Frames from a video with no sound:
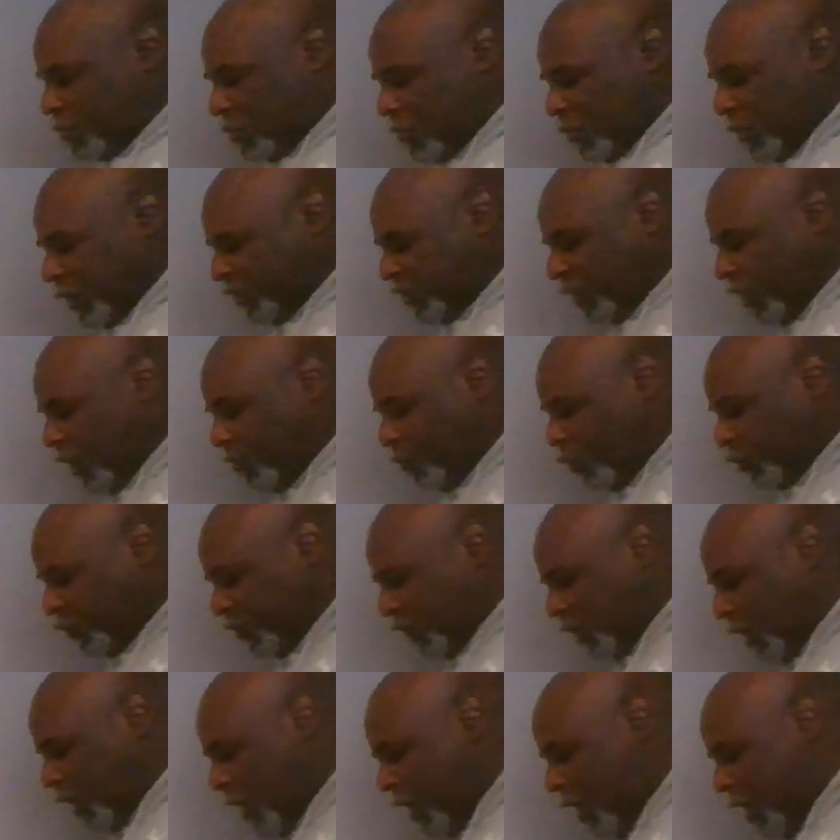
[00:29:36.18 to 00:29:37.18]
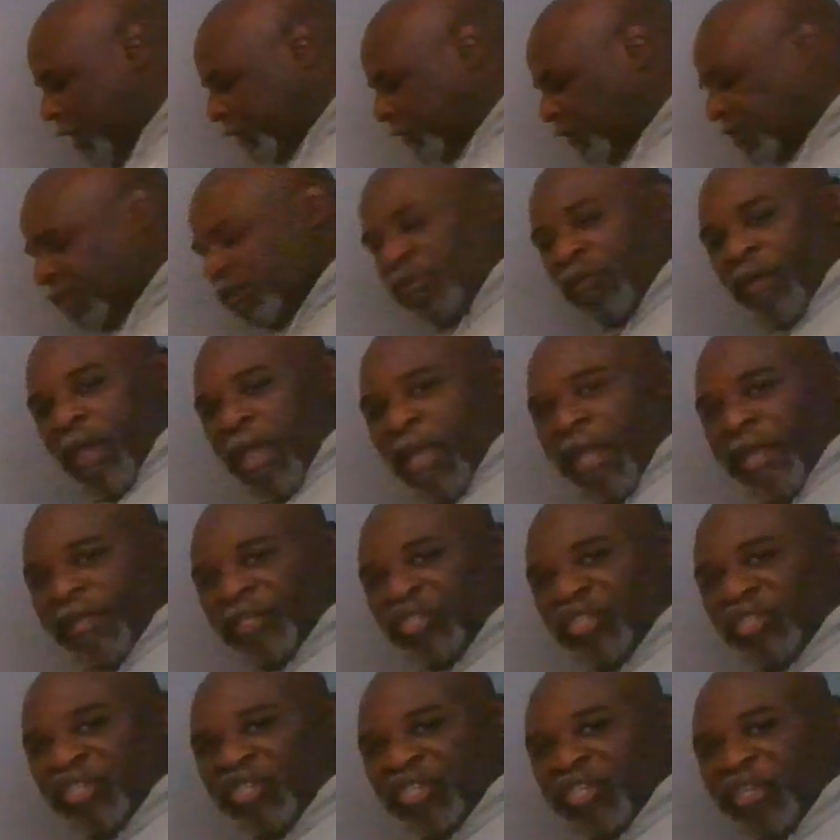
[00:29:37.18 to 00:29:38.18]
Let's say he moves king to
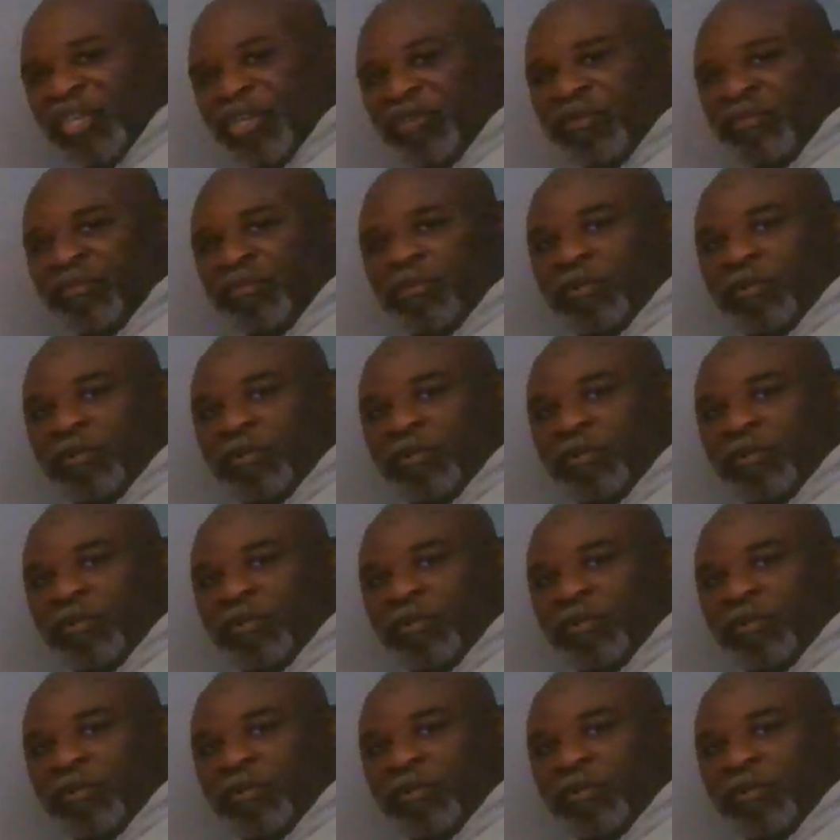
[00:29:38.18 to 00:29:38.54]
h2.